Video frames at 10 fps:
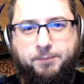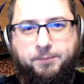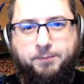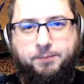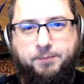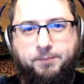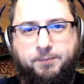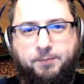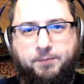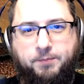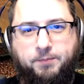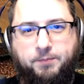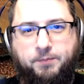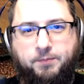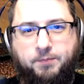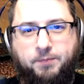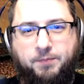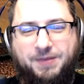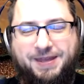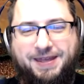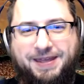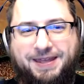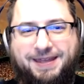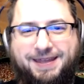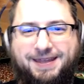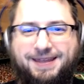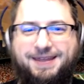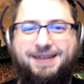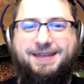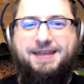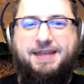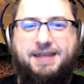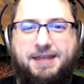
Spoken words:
(silent)